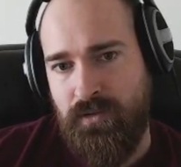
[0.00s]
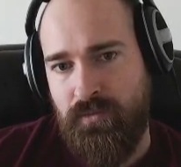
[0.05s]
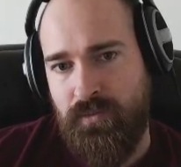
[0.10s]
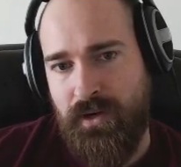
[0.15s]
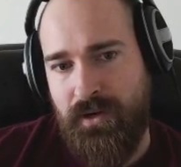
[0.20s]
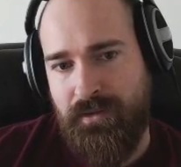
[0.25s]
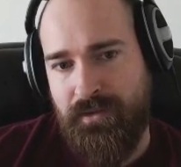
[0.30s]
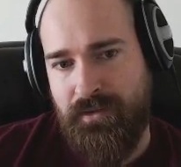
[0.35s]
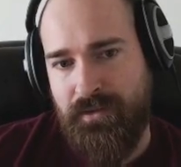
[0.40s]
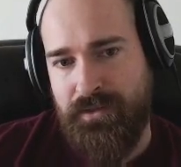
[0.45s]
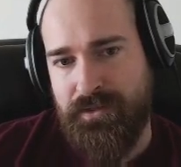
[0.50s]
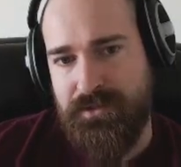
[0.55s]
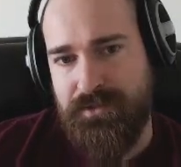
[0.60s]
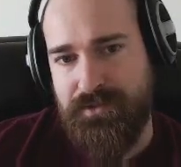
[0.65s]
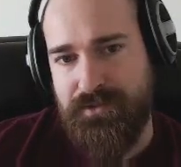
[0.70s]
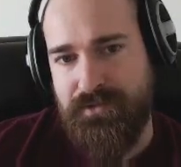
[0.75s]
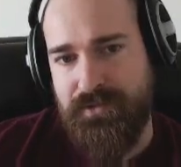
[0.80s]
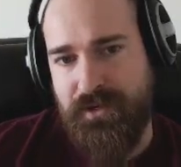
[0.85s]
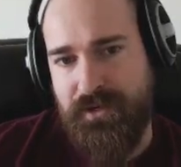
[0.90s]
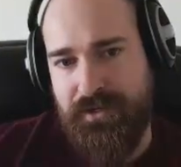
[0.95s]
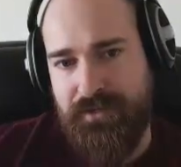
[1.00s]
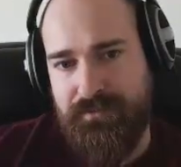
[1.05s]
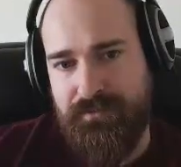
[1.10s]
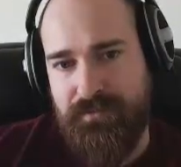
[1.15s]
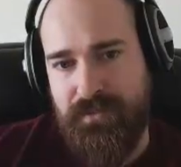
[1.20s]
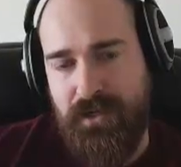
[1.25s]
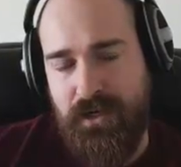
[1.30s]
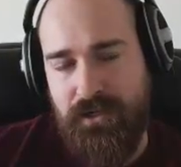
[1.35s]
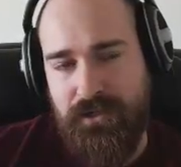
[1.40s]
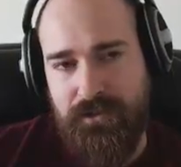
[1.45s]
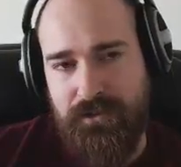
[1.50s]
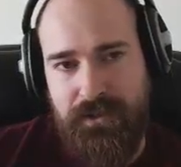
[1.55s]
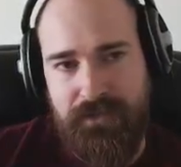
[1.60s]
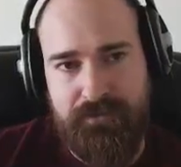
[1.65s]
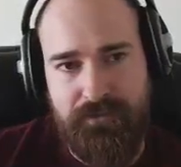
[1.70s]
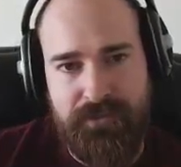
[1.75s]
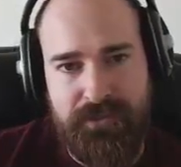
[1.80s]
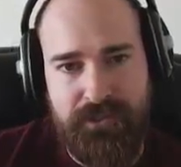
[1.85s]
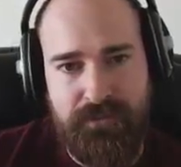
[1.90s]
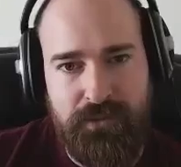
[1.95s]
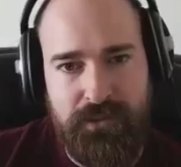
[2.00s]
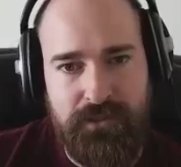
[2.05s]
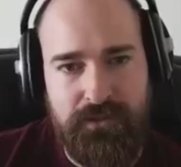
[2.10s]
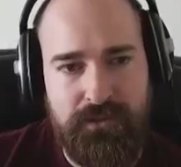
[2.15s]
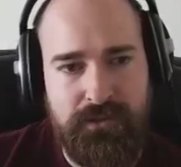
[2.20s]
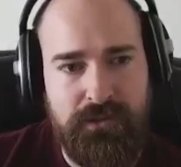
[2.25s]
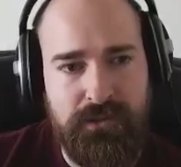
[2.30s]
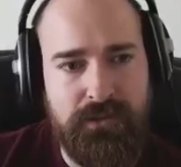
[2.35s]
rather than try to conquer land from Kilwa.